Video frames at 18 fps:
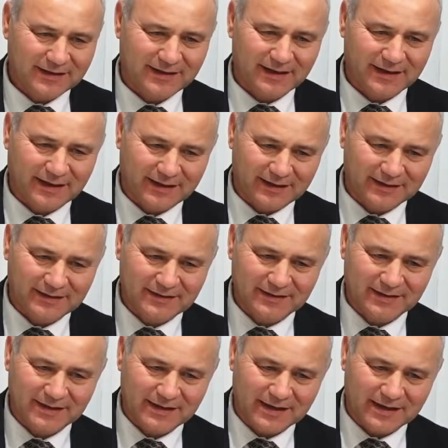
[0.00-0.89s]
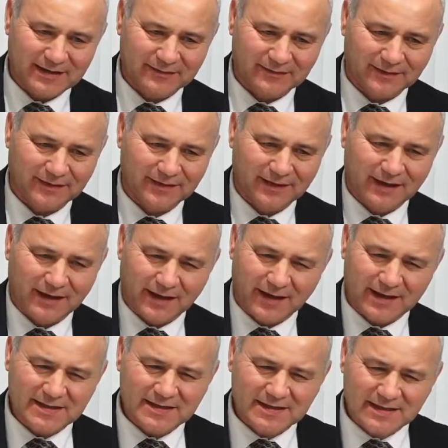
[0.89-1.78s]
and evil.
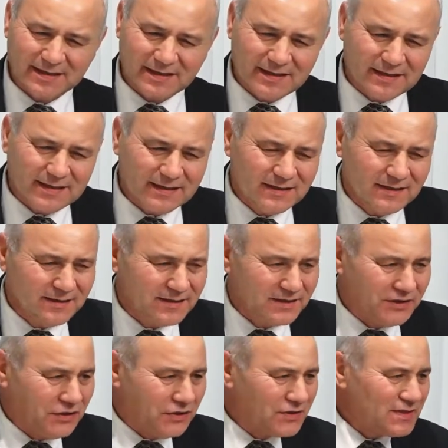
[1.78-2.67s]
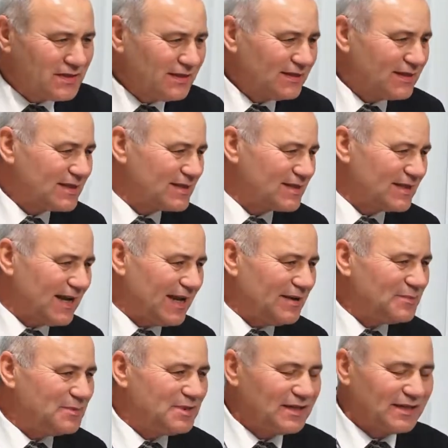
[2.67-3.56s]
Is he using the
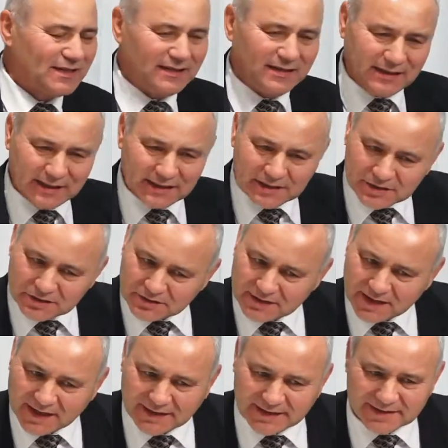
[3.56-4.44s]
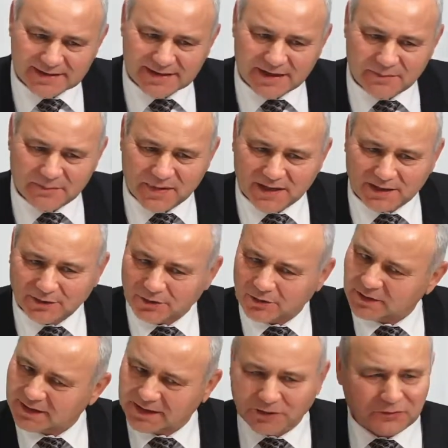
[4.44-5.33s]
same technique today, the same method,
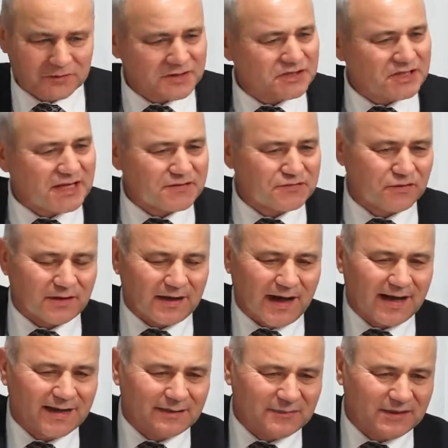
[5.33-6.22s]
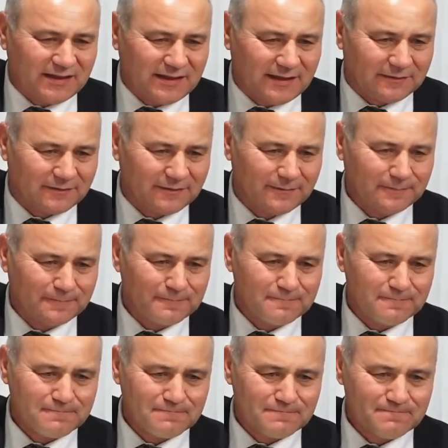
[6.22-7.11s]
or that was just for Adam and Eve?
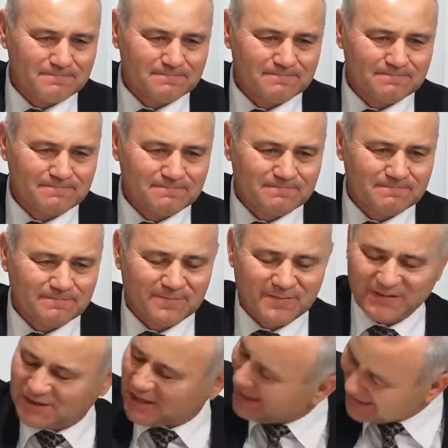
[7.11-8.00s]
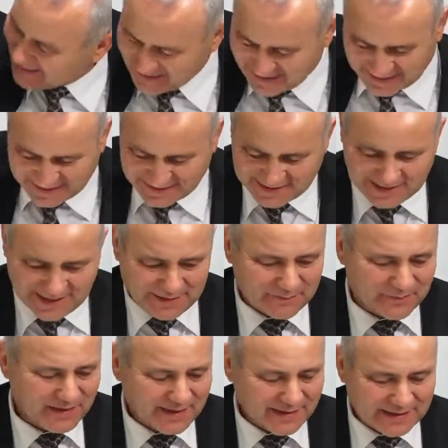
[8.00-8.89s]
Just the same.
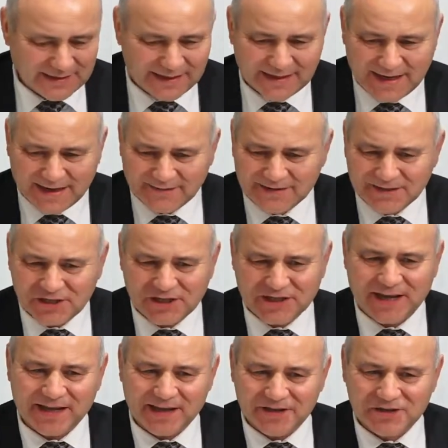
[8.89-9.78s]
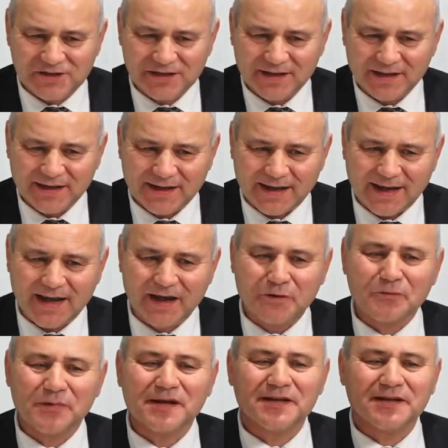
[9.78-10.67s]
He never changed,
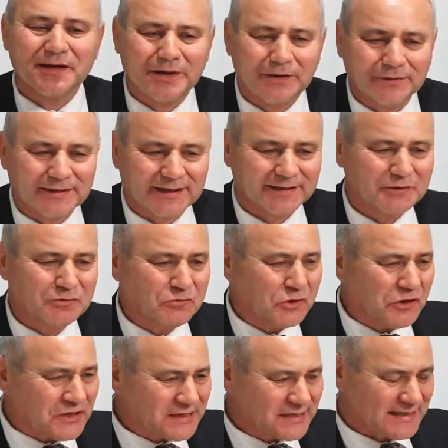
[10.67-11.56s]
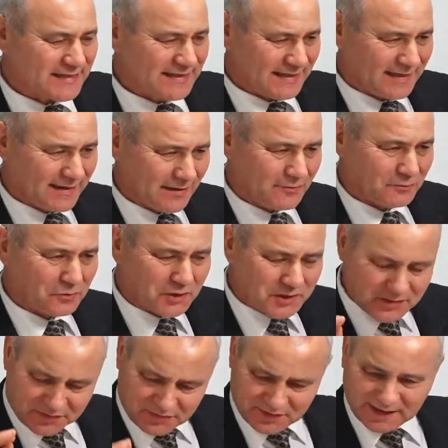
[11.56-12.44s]
and we know that. The worst, thi-
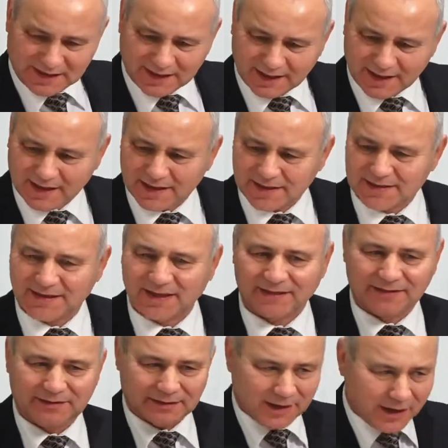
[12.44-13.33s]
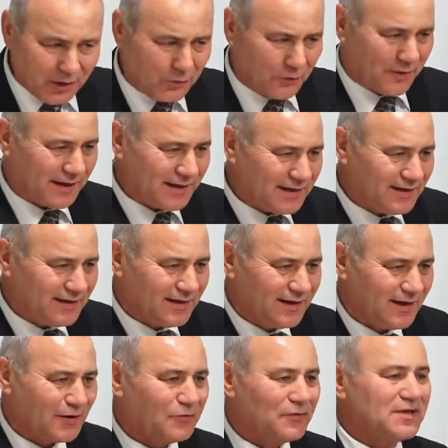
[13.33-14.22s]
worst thing is that knowing,
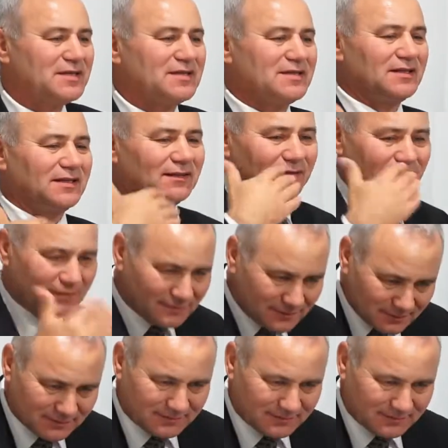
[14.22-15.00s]
we're still